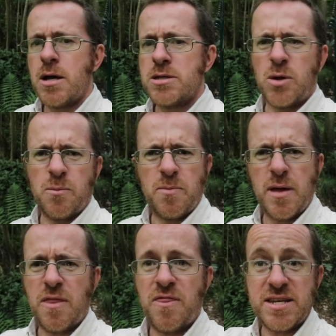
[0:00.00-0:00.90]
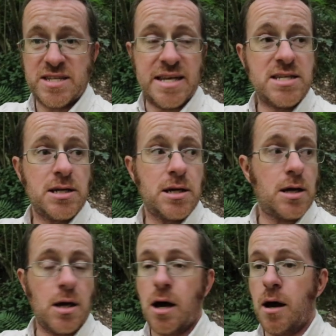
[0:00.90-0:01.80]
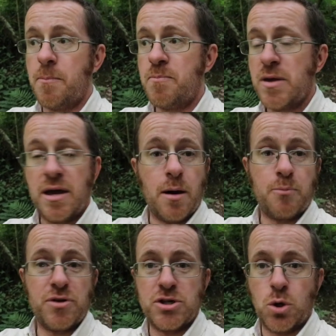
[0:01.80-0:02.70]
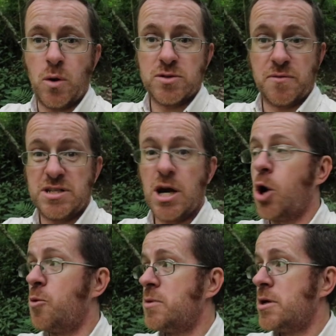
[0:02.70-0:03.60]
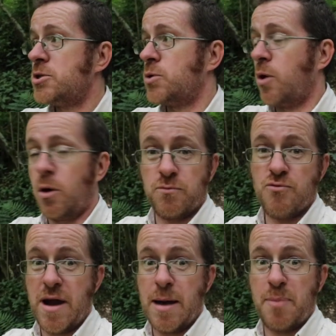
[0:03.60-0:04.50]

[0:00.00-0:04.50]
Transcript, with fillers: So this end, pretty sure, is obviously home to a lot of rare